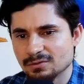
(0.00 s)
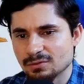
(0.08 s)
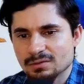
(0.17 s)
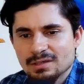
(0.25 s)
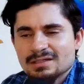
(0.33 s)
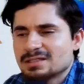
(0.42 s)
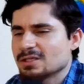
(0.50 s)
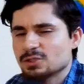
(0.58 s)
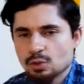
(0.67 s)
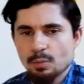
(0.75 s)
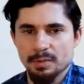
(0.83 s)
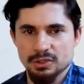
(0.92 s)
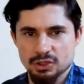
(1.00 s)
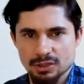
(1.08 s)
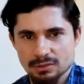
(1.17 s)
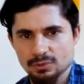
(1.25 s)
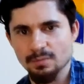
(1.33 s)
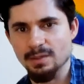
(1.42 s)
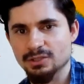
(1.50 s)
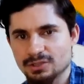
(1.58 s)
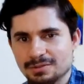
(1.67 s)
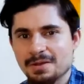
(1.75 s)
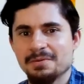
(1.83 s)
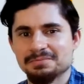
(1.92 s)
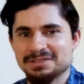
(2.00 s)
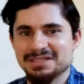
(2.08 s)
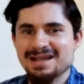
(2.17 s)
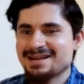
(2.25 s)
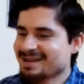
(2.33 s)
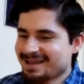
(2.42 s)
They say stupid shit too much. You know what I'm saying?